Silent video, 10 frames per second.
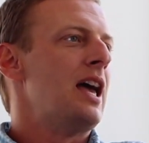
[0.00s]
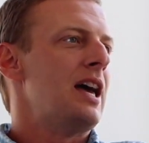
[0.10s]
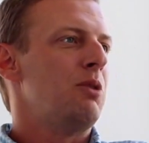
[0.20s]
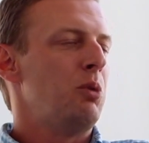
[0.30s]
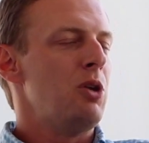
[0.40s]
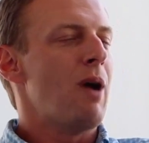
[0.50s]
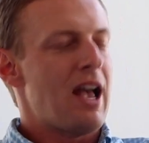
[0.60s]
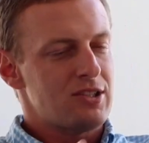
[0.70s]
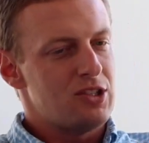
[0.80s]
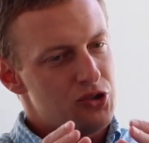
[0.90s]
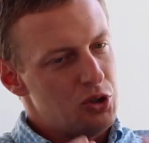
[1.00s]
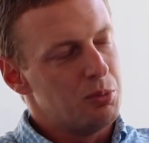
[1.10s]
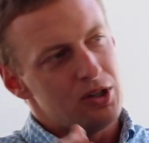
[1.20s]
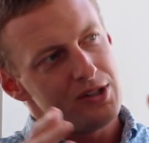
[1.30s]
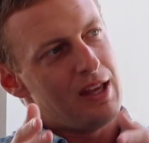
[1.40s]
And when you ask
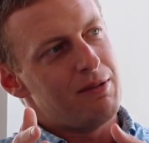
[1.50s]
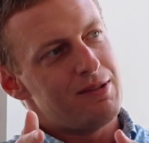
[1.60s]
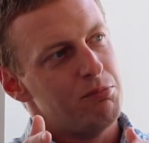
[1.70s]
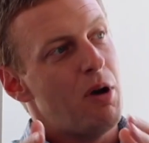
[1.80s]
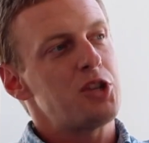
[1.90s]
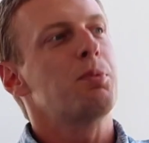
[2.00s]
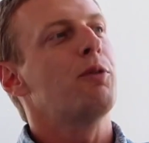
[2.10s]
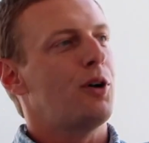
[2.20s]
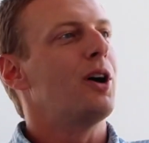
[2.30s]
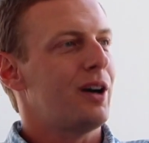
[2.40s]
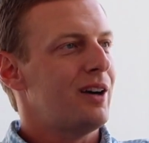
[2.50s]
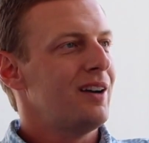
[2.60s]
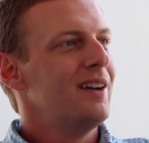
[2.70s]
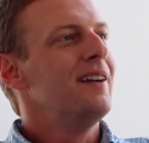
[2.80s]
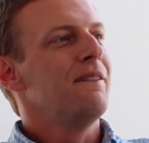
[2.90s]
consumers, they much prefer
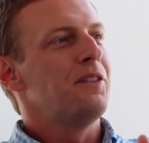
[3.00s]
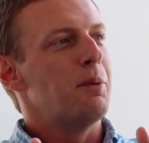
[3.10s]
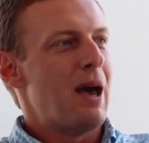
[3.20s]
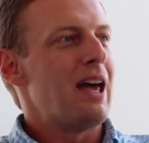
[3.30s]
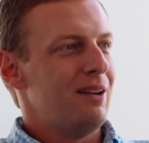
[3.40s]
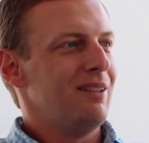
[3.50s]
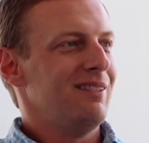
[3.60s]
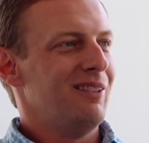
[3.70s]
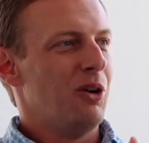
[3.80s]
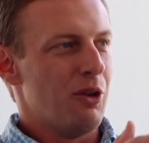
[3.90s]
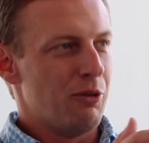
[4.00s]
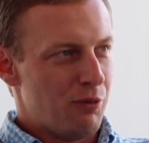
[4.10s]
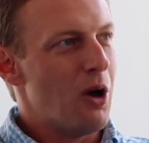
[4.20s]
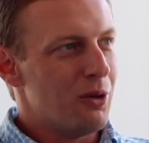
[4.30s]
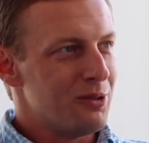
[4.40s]
to bet on their
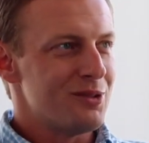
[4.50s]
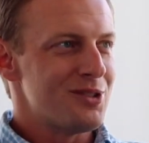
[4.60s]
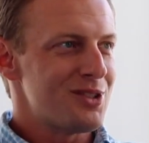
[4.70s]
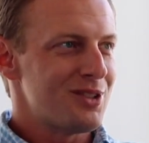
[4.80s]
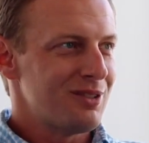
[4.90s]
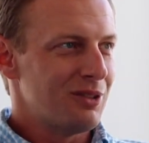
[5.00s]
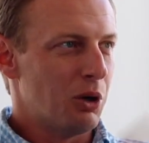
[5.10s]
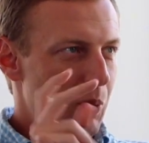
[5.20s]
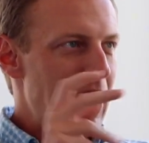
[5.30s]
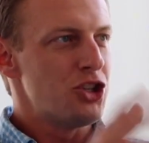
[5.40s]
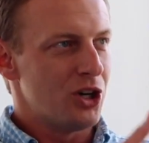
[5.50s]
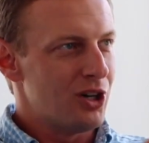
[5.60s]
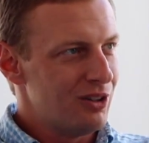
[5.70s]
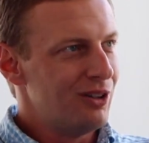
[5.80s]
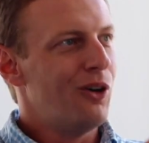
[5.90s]
phones or
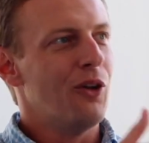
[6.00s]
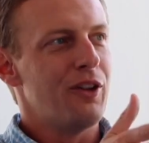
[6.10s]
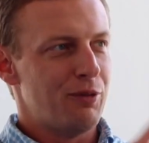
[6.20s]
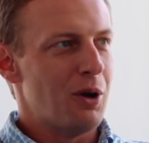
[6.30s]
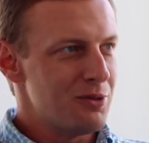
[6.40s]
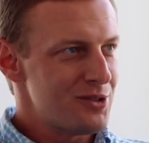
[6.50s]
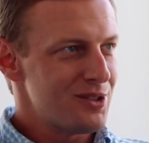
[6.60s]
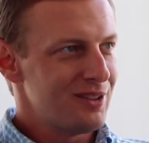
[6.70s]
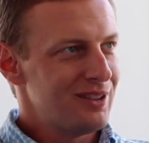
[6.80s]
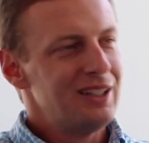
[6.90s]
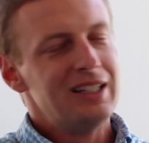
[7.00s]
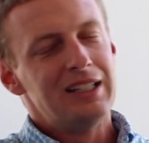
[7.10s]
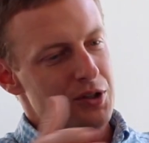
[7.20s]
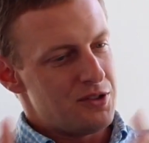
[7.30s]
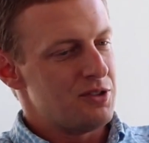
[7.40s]
wager on their phones
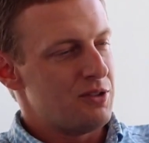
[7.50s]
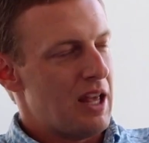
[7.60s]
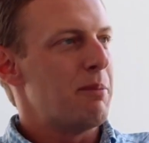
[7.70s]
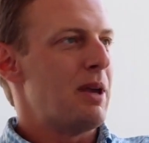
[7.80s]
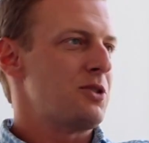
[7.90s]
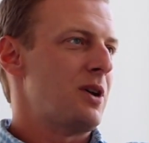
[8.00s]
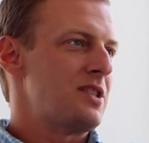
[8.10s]
versus land-based.